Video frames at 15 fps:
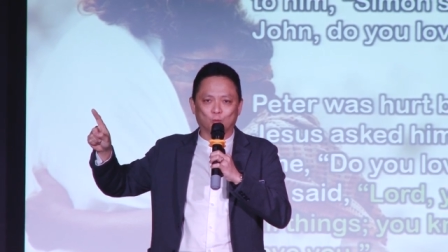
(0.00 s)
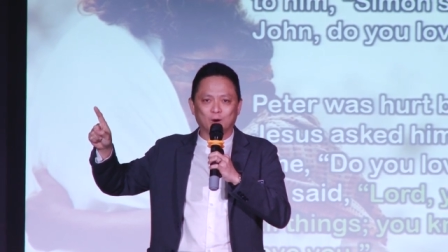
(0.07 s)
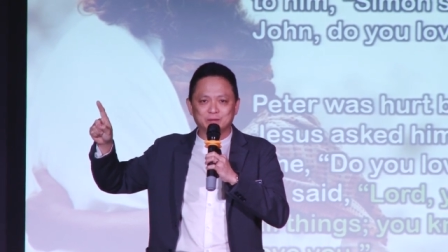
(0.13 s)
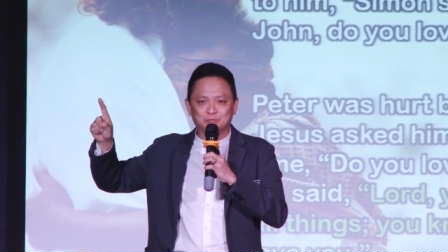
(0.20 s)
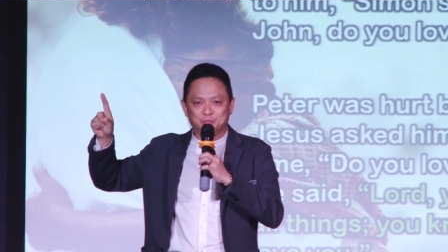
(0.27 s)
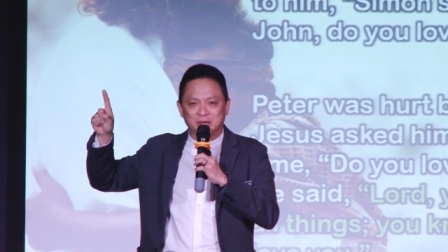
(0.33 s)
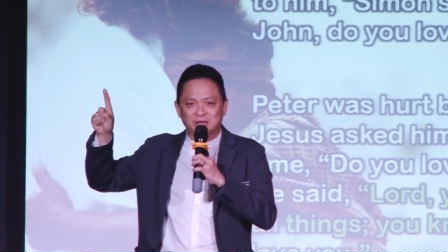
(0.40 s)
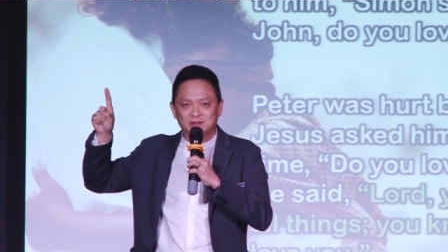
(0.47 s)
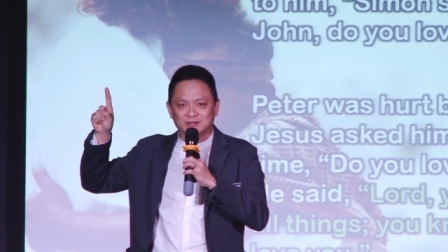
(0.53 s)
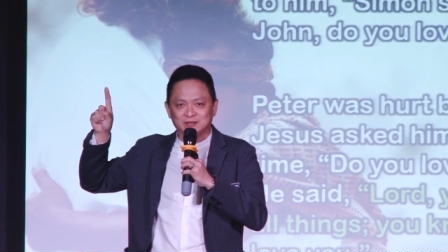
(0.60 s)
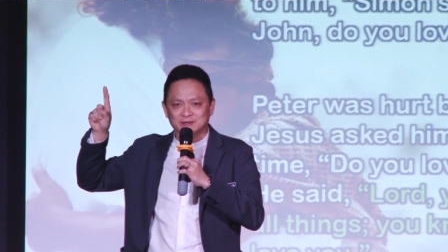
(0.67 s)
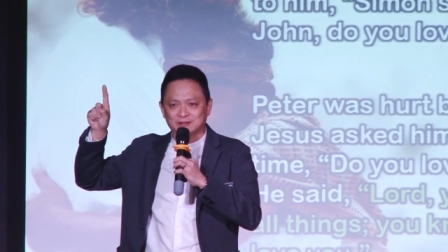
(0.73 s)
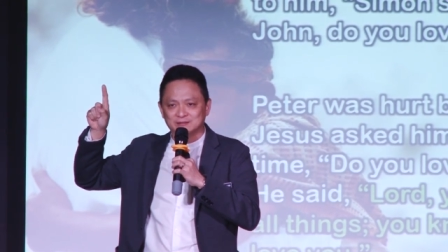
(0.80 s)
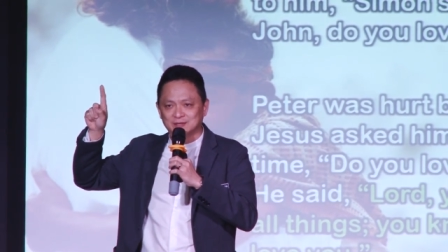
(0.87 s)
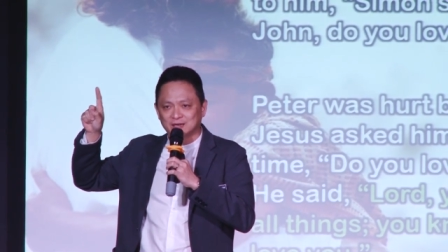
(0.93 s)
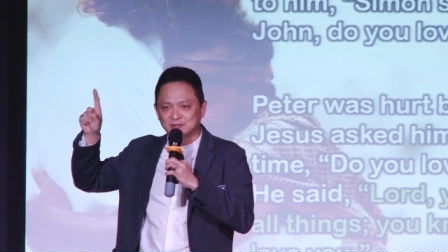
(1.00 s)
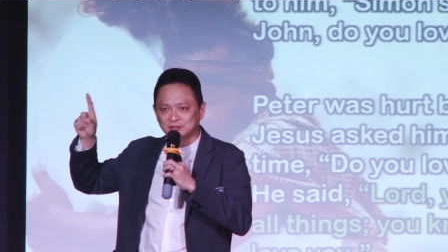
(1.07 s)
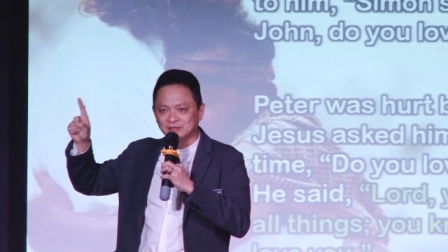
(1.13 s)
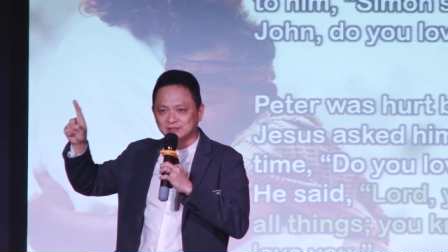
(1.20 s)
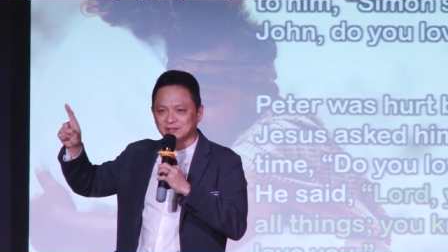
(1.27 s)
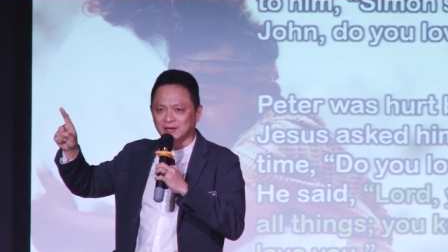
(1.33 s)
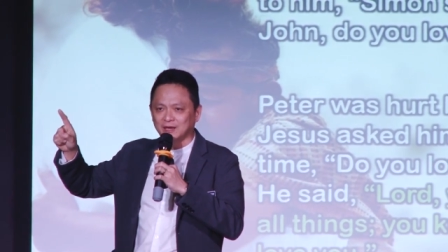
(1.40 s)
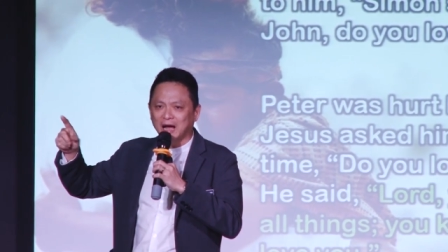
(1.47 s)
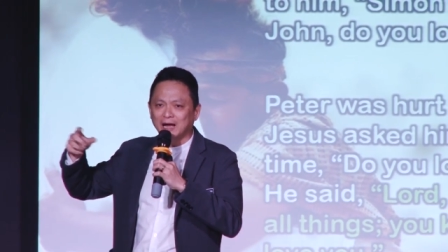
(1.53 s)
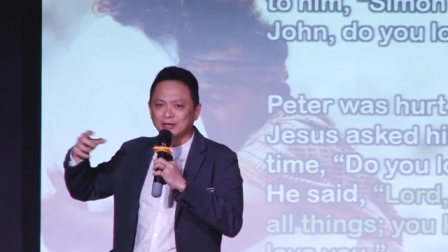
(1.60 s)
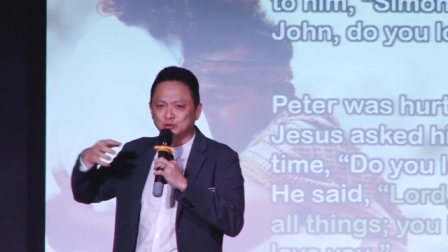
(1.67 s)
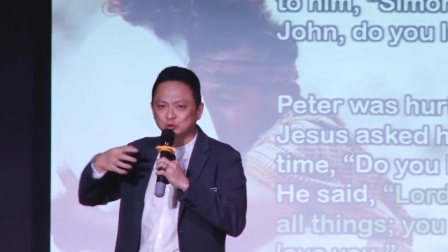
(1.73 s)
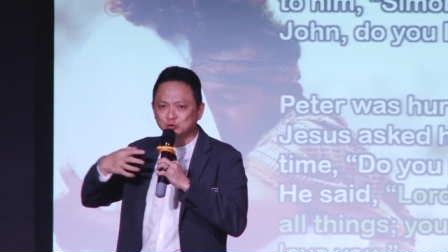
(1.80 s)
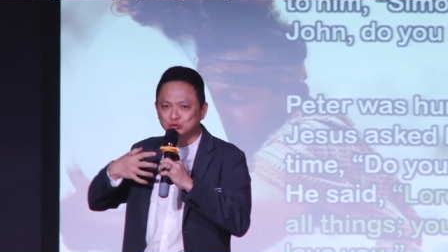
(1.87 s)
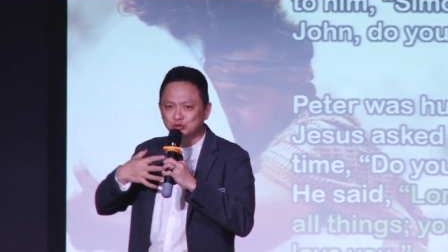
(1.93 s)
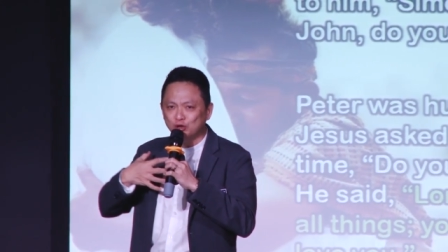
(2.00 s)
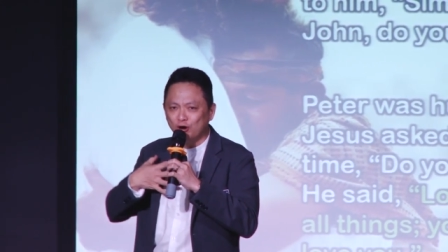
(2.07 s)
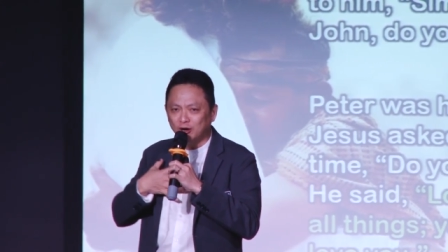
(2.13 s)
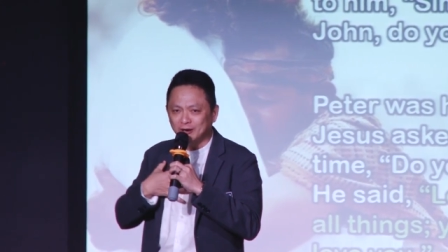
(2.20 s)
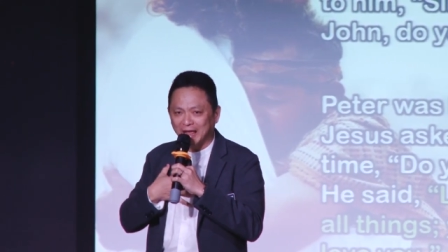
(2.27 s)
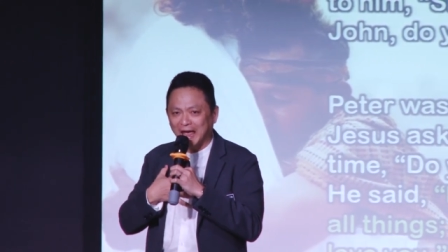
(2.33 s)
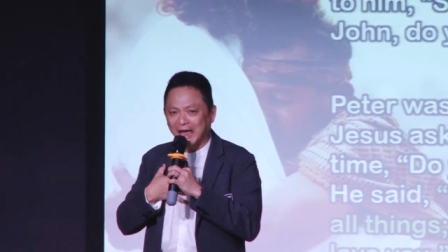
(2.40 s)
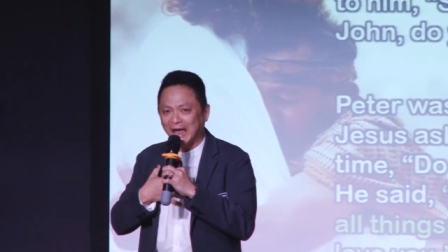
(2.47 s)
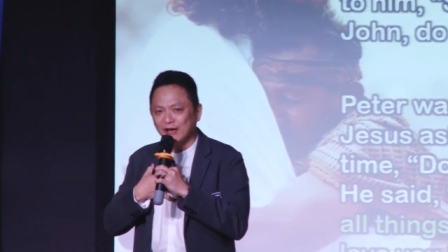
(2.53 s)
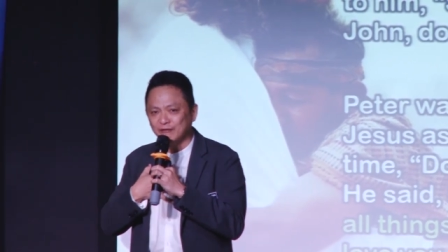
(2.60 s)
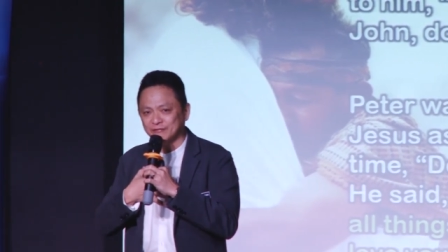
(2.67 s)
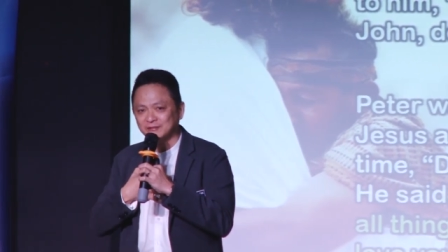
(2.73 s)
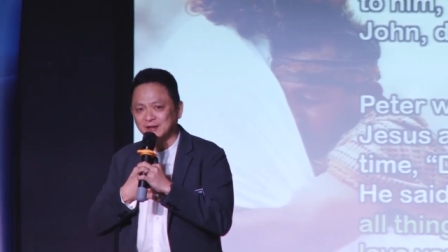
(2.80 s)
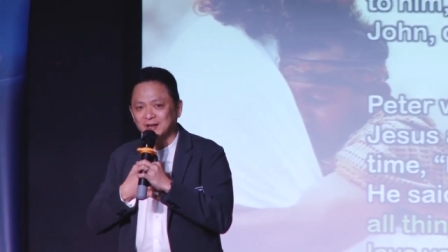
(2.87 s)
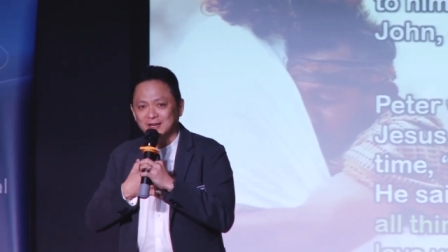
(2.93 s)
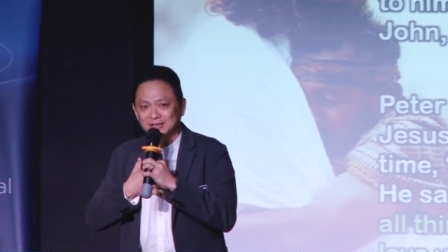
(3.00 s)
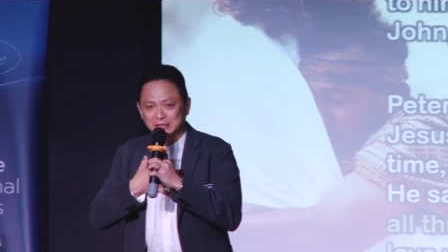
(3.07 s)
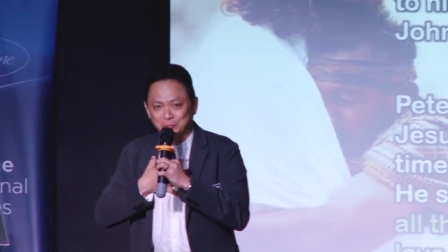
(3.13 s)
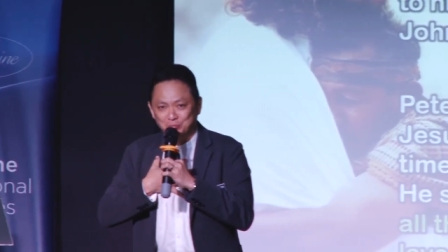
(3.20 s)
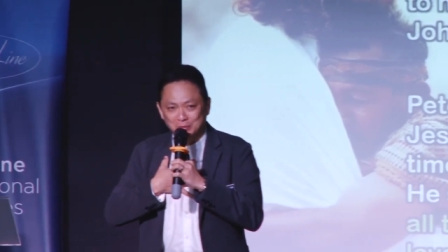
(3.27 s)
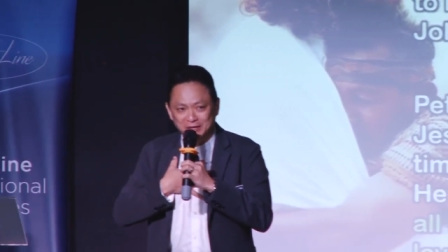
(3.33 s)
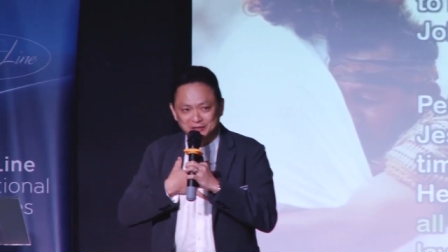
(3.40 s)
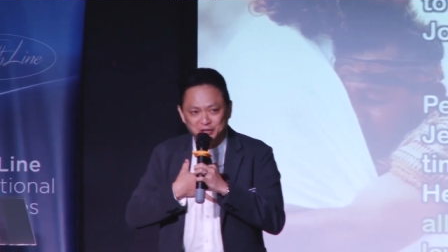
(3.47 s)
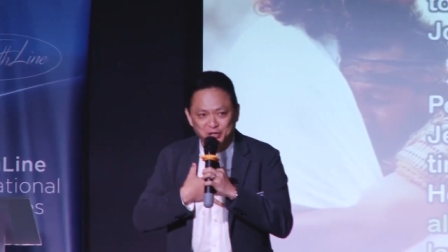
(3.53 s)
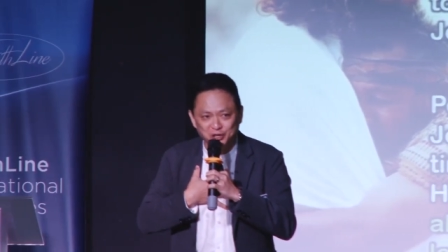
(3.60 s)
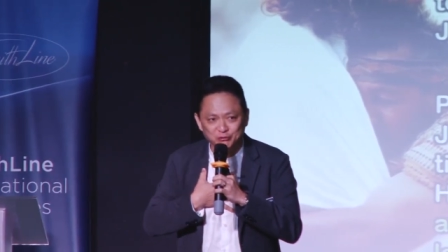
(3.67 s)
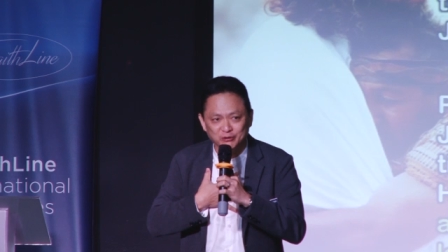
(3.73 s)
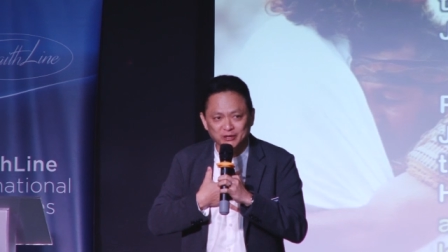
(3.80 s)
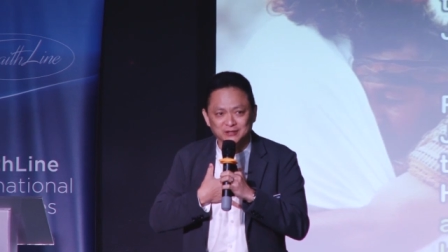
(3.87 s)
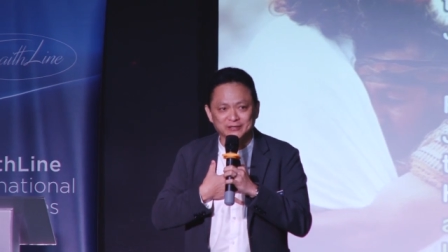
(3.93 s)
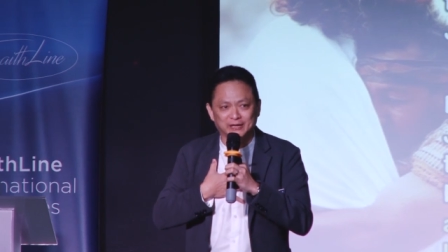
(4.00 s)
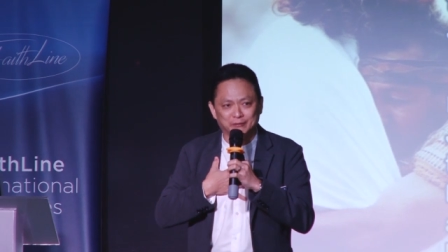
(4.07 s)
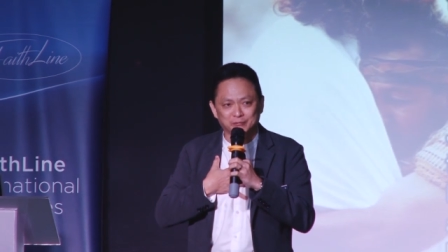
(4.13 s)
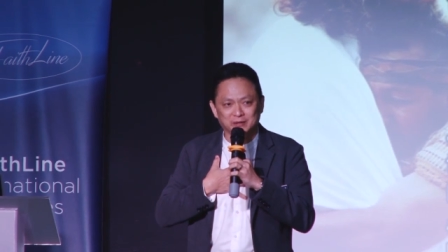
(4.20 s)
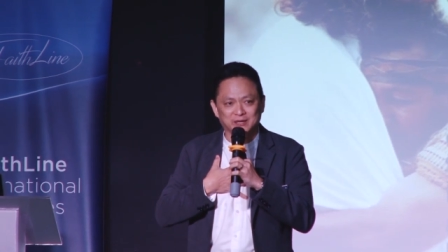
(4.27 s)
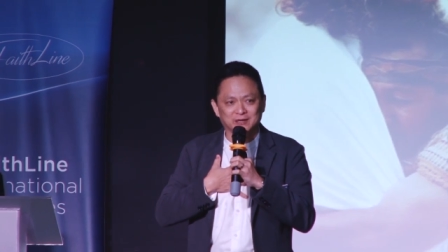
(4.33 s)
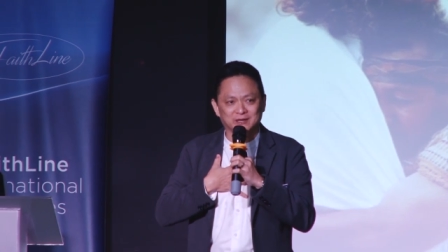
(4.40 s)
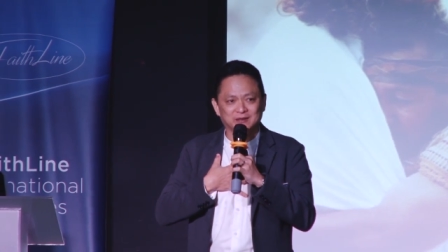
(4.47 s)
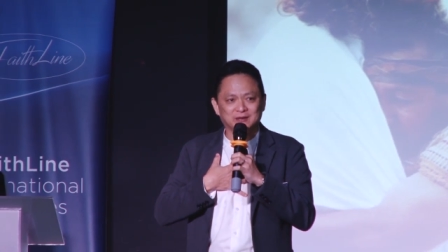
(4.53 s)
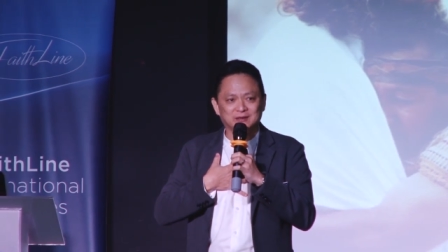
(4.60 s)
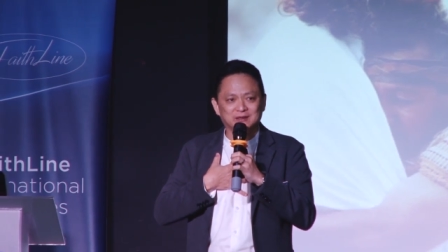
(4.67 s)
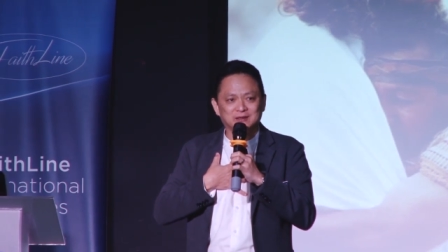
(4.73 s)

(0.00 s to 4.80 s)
What Peter is actually saying, I do not have the material in me,